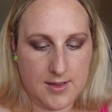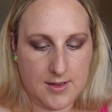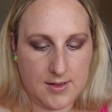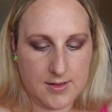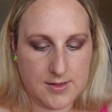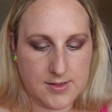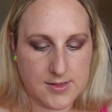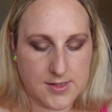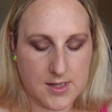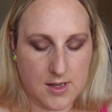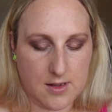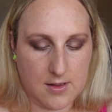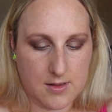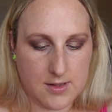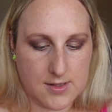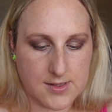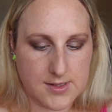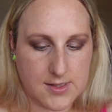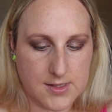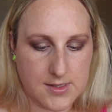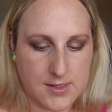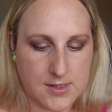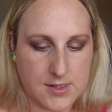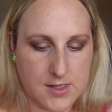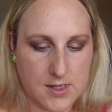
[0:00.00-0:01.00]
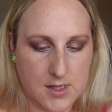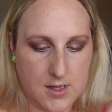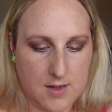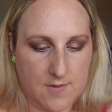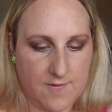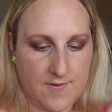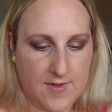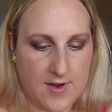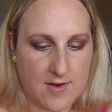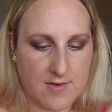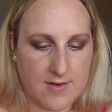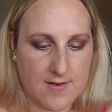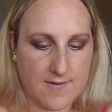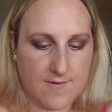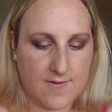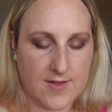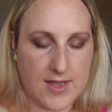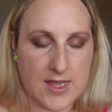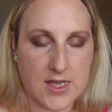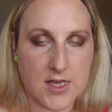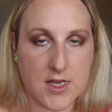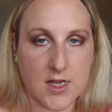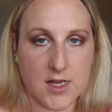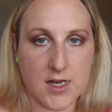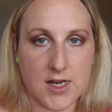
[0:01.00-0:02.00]
So this is the Very
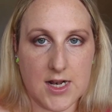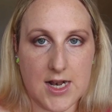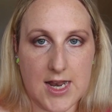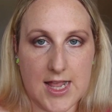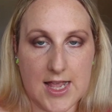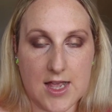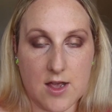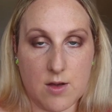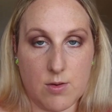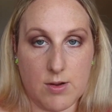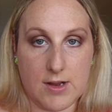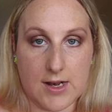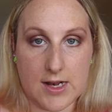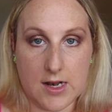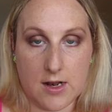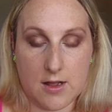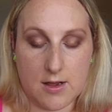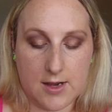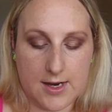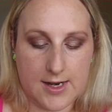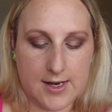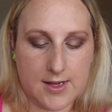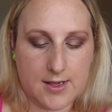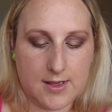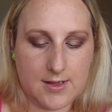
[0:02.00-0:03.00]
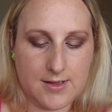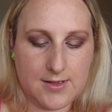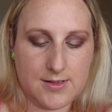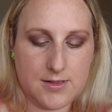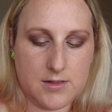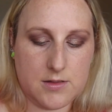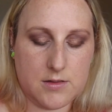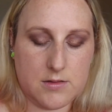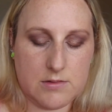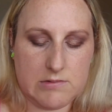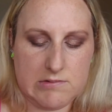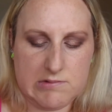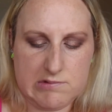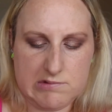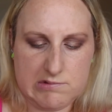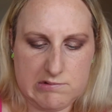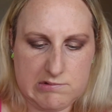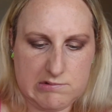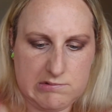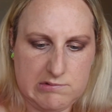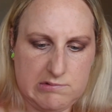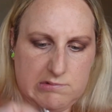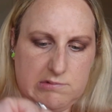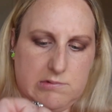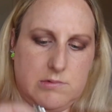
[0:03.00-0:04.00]
Vegan liquid liner,
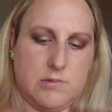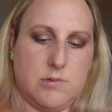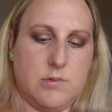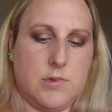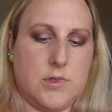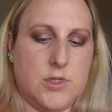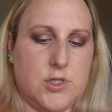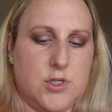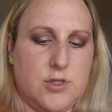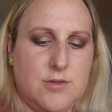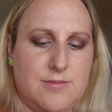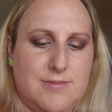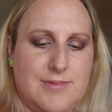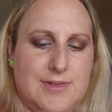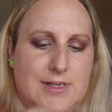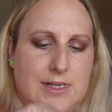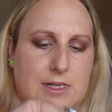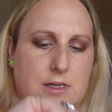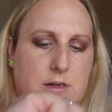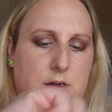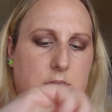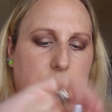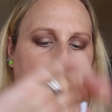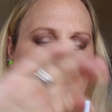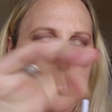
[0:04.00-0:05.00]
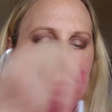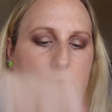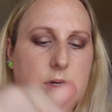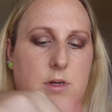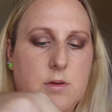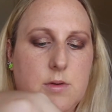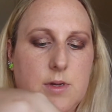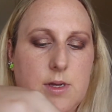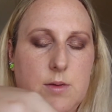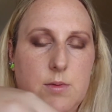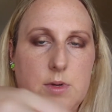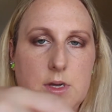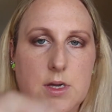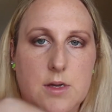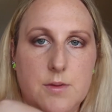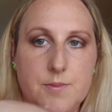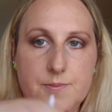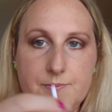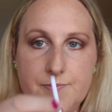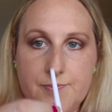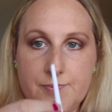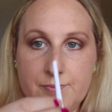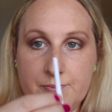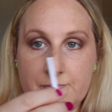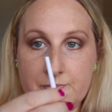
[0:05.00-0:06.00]
which I can't open. Oh, here we go.
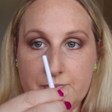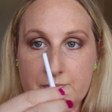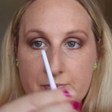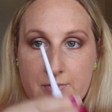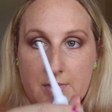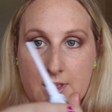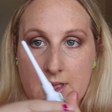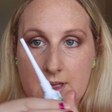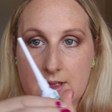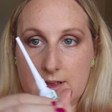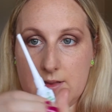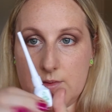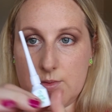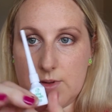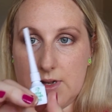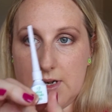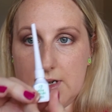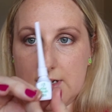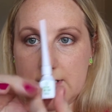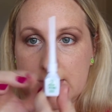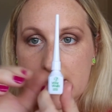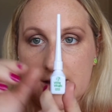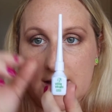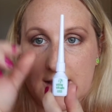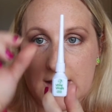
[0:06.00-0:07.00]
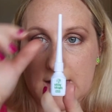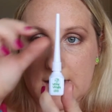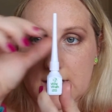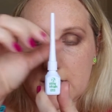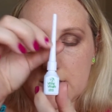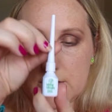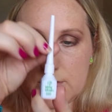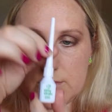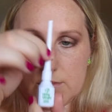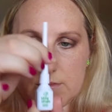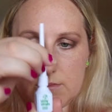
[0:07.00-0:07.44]
That's what it looks like.